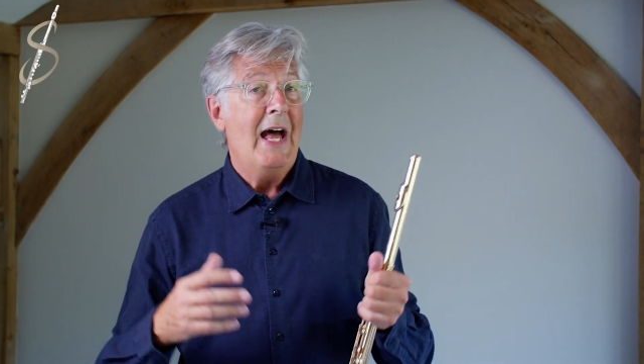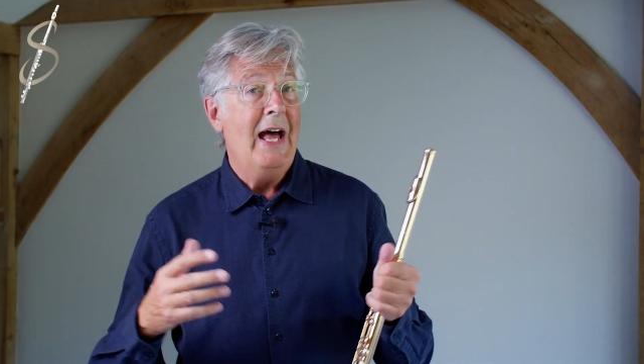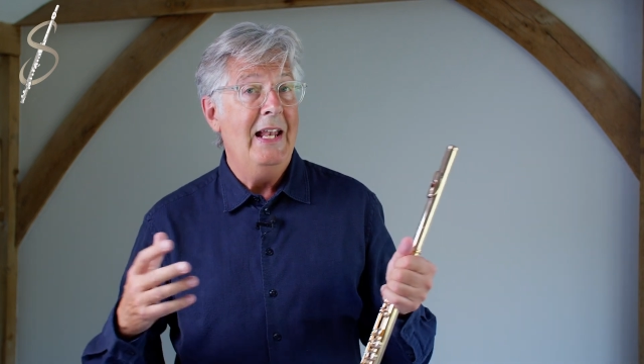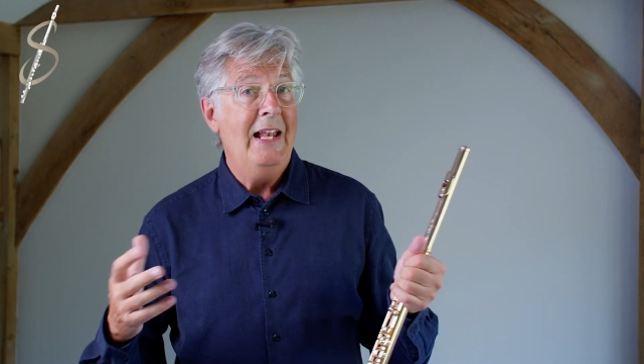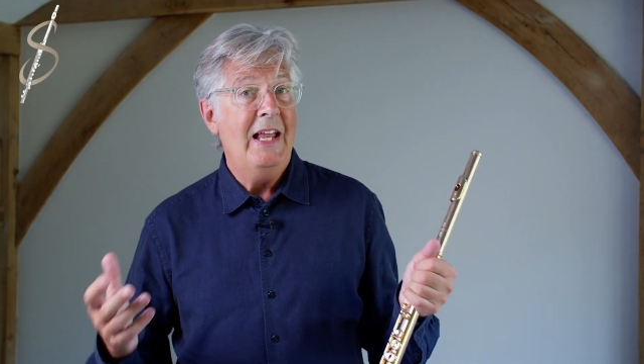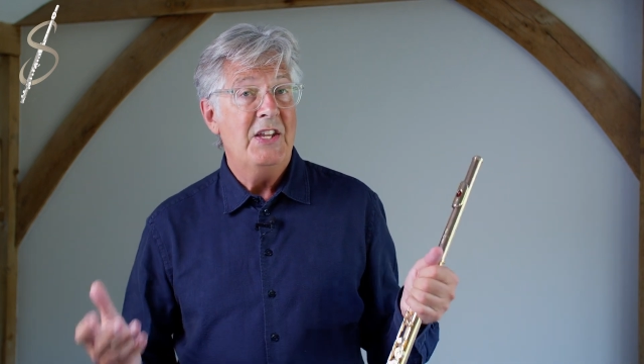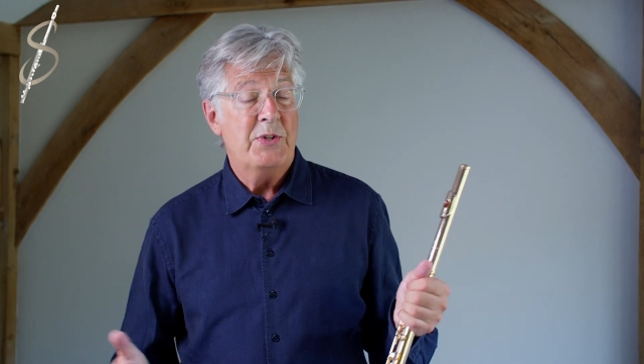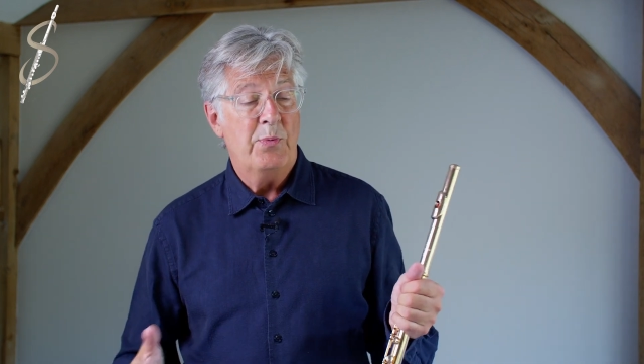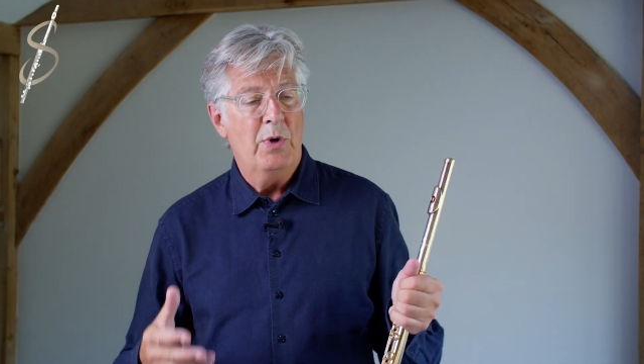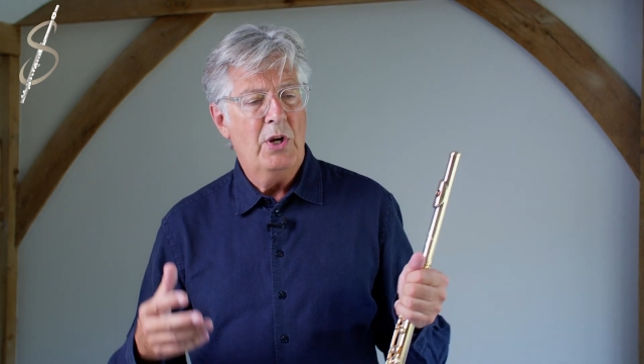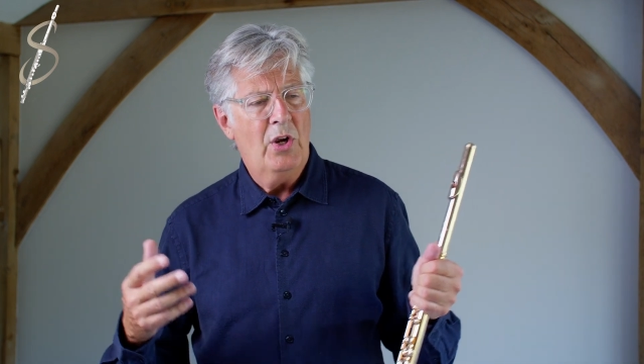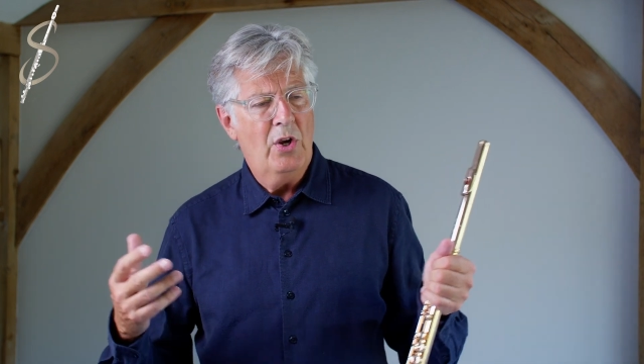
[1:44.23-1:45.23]
unless
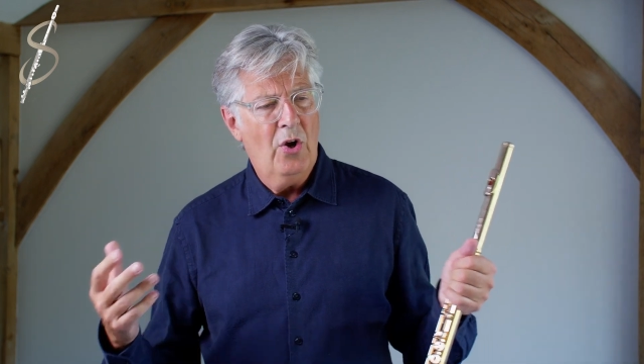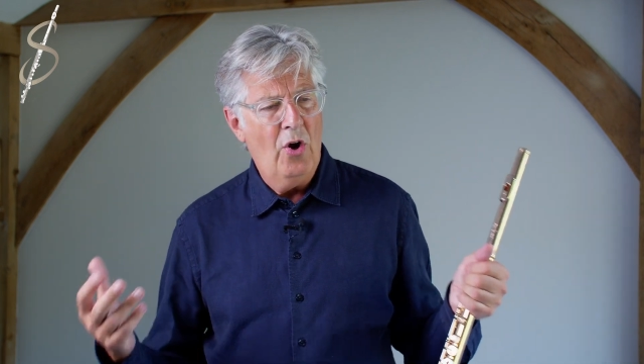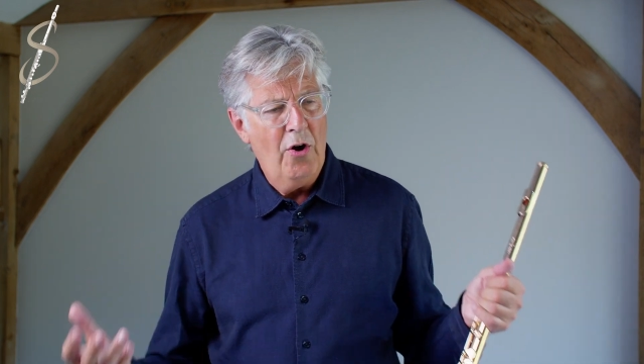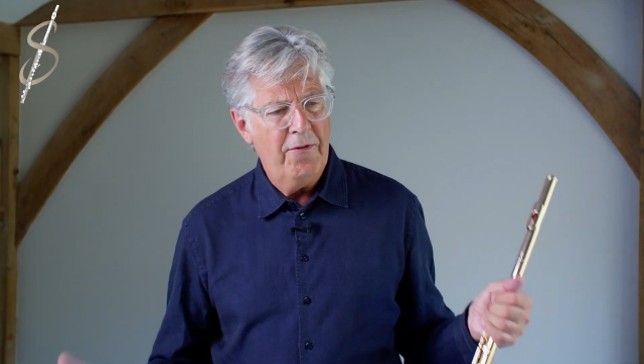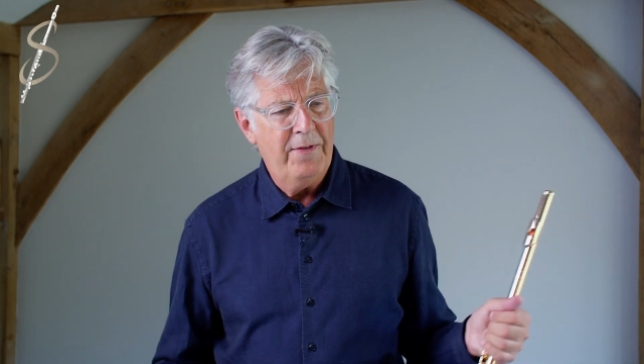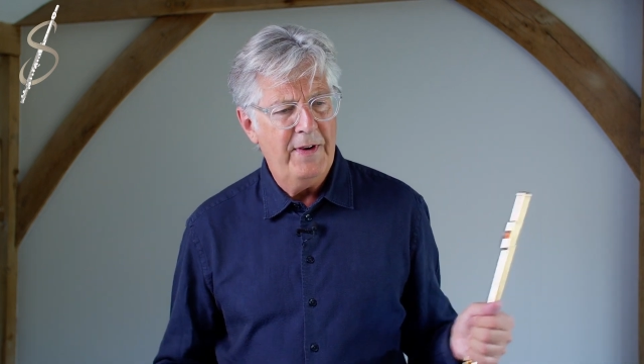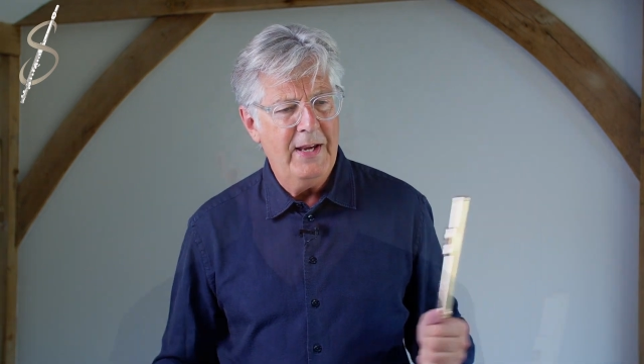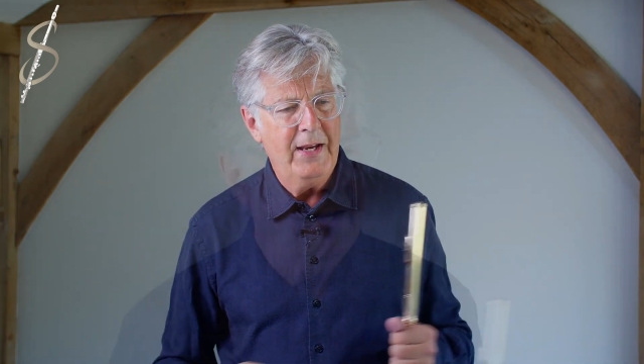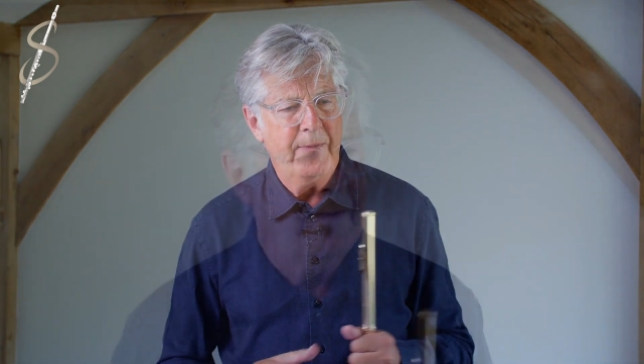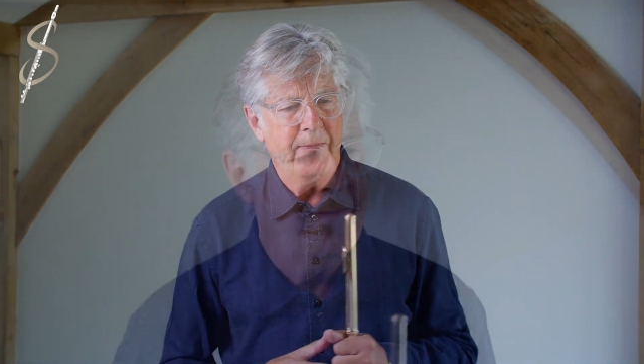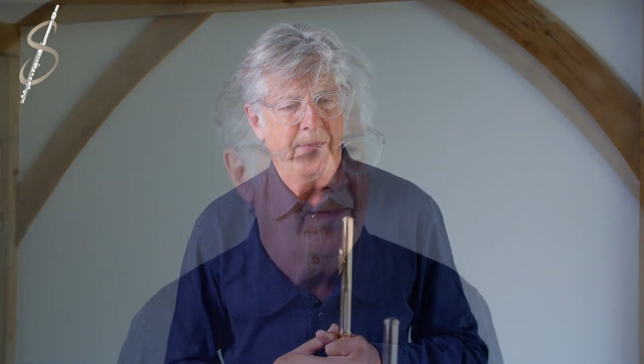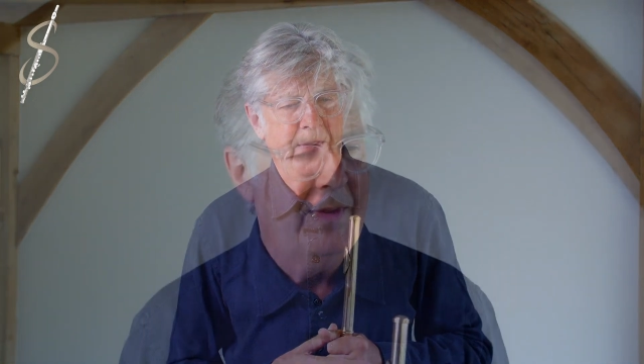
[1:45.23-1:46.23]
we're coughing.